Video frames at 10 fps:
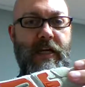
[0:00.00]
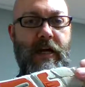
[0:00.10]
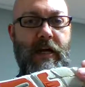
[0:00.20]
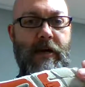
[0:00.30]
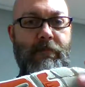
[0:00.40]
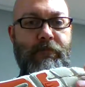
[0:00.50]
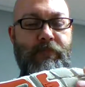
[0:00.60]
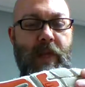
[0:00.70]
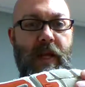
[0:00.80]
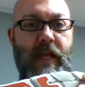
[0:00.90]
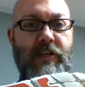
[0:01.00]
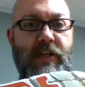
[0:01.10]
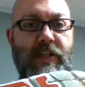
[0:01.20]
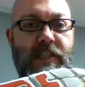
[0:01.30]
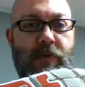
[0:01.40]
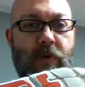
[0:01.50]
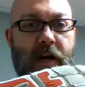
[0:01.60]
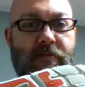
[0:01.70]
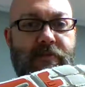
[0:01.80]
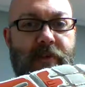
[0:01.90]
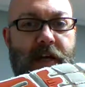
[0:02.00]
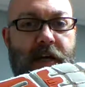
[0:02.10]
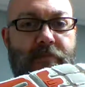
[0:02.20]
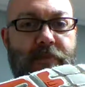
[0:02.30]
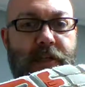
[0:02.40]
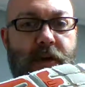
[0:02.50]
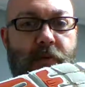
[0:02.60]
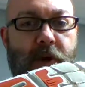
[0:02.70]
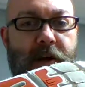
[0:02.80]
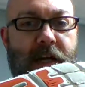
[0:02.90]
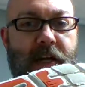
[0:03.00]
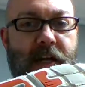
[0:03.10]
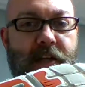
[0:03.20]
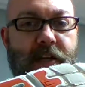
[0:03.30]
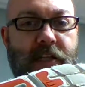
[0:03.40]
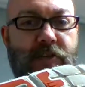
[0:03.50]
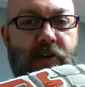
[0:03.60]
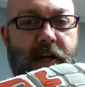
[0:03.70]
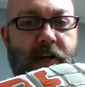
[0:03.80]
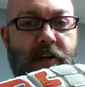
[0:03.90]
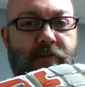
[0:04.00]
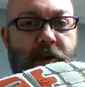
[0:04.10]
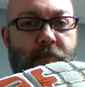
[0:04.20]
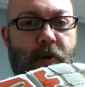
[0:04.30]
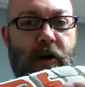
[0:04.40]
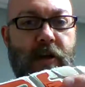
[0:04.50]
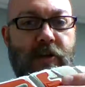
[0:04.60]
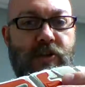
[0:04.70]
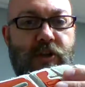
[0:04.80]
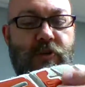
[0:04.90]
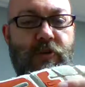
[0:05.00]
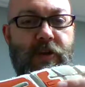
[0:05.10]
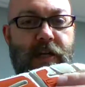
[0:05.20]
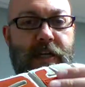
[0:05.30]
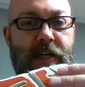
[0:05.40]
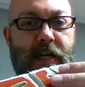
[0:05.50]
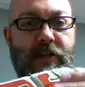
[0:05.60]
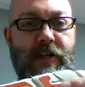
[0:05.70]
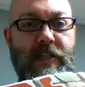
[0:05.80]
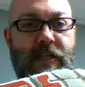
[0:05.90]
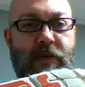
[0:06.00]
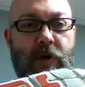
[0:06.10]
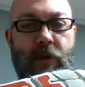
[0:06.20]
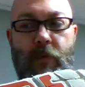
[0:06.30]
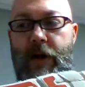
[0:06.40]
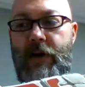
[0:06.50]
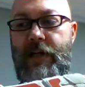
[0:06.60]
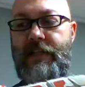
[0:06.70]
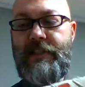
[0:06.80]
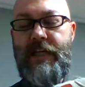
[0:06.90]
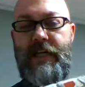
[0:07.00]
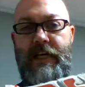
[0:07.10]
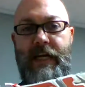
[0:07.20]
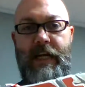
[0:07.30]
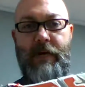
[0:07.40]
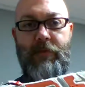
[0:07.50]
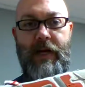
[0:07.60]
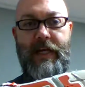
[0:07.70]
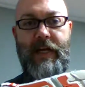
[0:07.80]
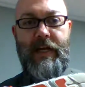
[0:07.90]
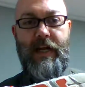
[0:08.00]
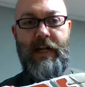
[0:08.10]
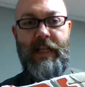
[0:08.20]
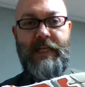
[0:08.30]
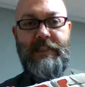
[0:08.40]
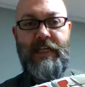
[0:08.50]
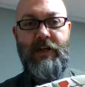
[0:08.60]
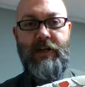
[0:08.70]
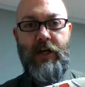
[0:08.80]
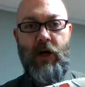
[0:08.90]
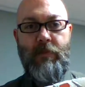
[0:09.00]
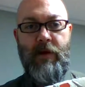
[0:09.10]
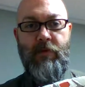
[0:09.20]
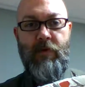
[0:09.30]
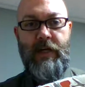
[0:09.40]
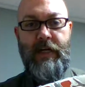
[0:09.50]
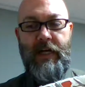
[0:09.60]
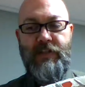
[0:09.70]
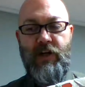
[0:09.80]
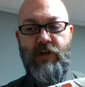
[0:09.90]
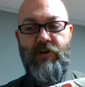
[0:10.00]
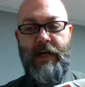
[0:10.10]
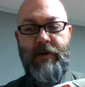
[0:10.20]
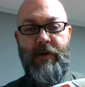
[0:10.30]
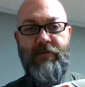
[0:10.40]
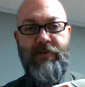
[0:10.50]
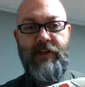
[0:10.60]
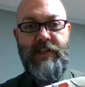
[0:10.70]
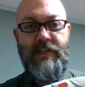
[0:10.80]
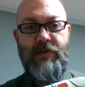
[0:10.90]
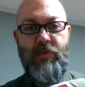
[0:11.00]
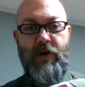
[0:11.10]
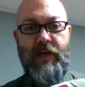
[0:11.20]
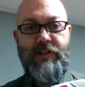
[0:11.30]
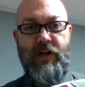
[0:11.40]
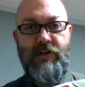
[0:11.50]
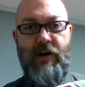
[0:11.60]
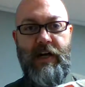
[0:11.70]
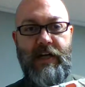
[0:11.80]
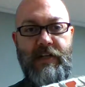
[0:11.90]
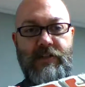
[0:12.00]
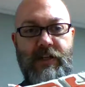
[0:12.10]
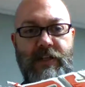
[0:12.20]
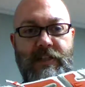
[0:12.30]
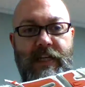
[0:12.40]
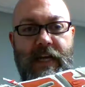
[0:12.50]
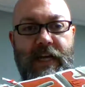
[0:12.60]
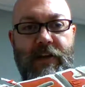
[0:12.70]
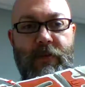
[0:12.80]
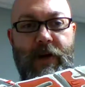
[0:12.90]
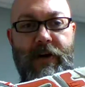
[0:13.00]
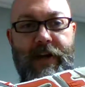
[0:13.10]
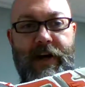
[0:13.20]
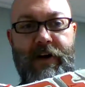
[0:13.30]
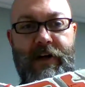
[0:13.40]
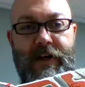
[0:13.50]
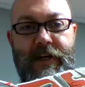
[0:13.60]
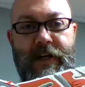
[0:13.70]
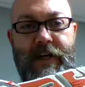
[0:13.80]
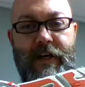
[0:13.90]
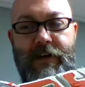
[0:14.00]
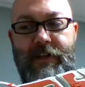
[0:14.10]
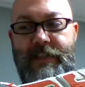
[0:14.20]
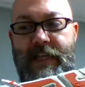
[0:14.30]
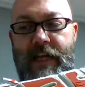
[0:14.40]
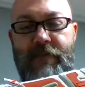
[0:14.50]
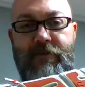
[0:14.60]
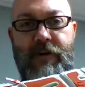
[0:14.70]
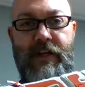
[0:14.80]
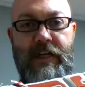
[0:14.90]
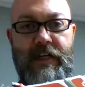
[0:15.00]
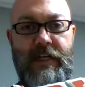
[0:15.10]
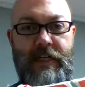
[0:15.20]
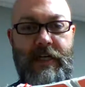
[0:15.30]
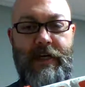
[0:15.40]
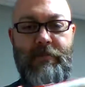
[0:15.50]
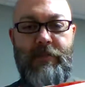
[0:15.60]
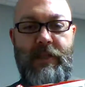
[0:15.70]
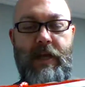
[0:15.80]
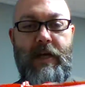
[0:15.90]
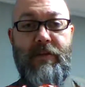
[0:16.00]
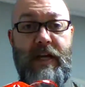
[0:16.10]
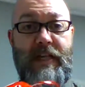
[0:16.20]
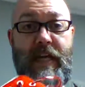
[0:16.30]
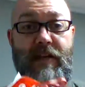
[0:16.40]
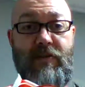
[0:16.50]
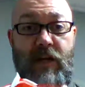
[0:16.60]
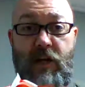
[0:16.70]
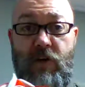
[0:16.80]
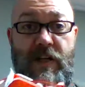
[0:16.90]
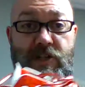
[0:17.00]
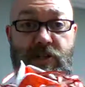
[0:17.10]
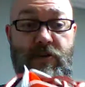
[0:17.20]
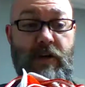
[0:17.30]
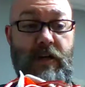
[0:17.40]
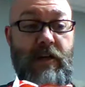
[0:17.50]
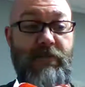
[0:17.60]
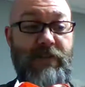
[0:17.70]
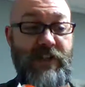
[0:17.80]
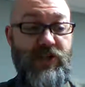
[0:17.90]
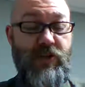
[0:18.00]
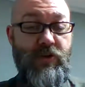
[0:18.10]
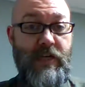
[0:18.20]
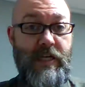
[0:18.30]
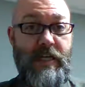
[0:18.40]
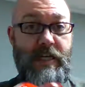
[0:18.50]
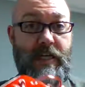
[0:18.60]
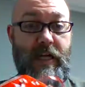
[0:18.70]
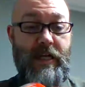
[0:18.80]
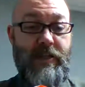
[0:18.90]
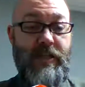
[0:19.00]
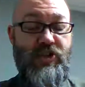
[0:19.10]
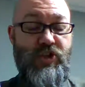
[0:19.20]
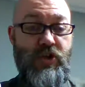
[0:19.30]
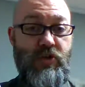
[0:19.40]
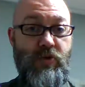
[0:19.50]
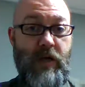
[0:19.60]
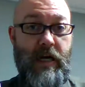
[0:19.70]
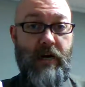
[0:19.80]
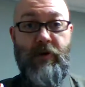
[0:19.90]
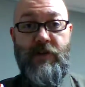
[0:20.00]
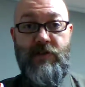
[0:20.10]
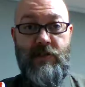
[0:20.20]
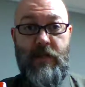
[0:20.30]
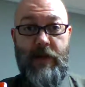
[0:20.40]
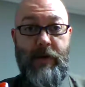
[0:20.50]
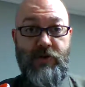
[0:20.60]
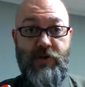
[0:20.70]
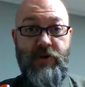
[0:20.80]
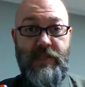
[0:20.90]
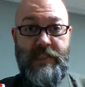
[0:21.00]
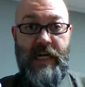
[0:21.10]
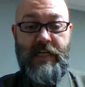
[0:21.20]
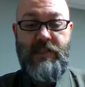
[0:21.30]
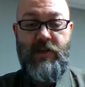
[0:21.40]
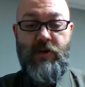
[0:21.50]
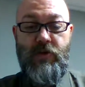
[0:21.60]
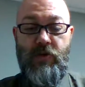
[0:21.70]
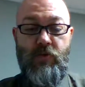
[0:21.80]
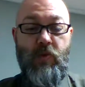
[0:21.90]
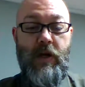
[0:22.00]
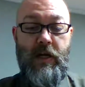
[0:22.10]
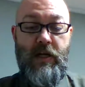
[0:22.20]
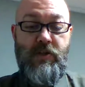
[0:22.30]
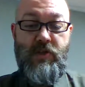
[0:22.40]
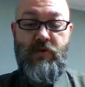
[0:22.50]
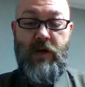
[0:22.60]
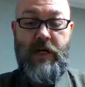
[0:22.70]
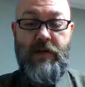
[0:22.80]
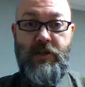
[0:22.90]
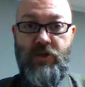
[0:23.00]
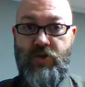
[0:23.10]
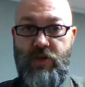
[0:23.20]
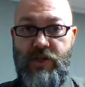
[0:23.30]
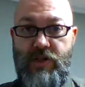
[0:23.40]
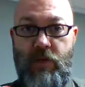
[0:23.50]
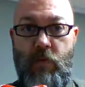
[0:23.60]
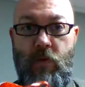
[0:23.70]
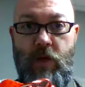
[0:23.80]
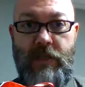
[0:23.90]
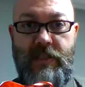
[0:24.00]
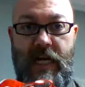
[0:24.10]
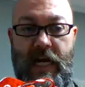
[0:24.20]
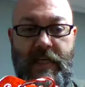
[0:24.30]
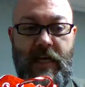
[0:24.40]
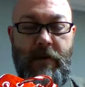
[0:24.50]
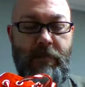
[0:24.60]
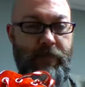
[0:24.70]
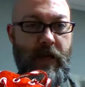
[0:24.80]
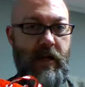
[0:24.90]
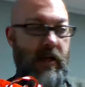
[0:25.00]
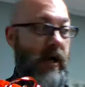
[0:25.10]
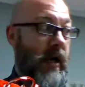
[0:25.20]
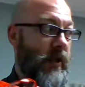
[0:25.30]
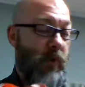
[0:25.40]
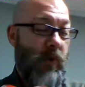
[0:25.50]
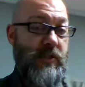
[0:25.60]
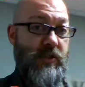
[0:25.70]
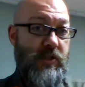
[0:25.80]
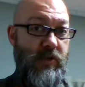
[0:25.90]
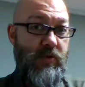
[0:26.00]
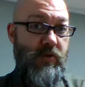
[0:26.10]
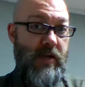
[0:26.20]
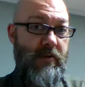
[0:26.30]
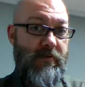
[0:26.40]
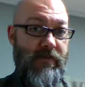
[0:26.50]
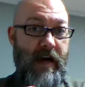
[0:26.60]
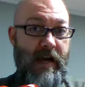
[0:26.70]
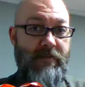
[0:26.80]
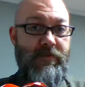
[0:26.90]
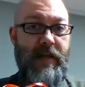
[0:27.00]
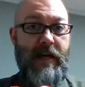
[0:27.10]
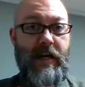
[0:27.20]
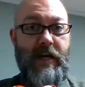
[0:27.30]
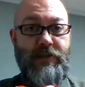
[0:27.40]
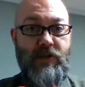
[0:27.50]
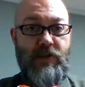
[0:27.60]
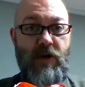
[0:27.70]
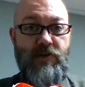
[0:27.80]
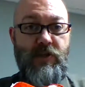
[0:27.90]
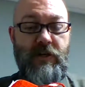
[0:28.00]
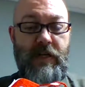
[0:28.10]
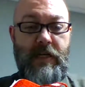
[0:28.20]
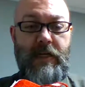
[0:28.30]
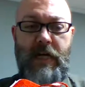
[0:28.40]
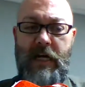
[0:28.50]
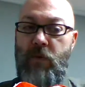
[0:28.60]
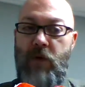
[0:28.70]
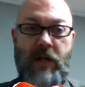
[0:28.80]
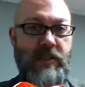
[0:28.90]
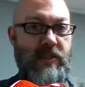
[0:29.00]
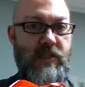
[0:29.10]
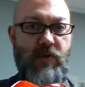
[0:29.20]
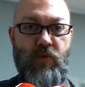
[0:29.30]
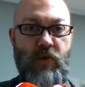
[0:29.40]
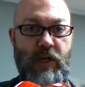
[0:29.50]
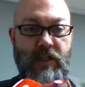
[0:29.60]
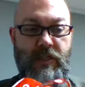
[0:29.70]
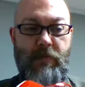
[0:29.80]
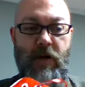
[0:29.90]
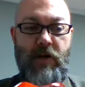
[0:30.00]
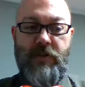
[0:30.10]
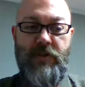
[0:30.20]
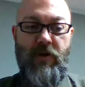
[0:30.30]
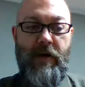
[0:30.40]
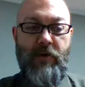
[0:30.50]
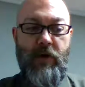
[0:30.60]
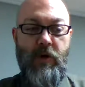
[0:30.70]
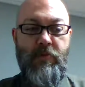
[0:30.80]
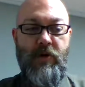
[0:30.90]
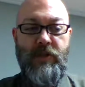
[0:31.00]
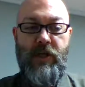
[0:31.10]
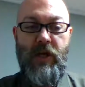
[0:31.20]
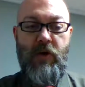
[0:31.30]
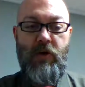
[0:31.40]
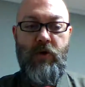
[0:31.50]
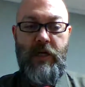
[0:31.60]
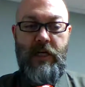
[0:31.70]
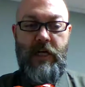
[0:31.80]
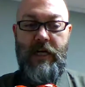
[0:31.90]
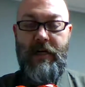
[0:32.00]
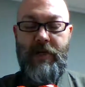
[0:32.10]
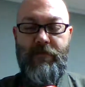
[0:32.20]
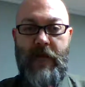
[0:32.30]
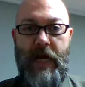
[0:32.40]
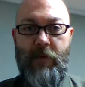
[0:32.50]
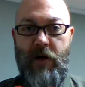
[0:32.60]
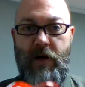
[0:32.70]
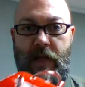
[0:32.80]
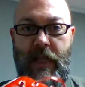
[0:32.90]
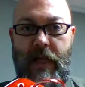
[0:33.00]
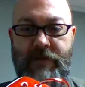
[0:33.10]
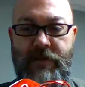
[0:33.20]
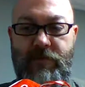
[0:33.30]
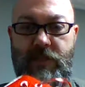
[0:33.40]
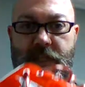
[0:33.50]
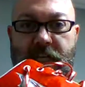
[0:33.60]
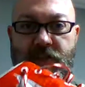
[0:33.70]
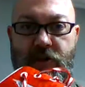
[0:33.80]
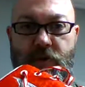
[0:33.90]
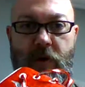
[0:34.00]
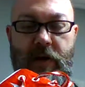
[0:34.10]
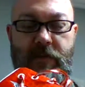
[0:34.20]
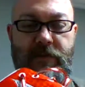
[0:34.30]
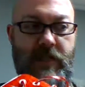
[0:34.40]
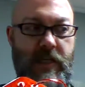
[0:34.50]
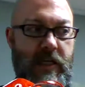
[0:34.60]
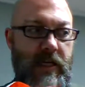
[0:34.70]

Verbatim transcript: Um, and you can see where I've, uh, you know, where I kind of I strike on the front part of the shoe. Uh, you can see where the wear is. And when I get uh, lazy on my run and I start dragging my foot, this is where I start dragging it. So you can see kind of the wear there uh, on this side of the foot. Um, but uh, again, a great shoe, a comfy shoe. Now, uh, this shoe uh, runs about true to size, so you want to do uh, your traditional one size up. Uh, the one, two, five that I just showed you runs real small, so I would almost go. I wear an 11. These are 12s.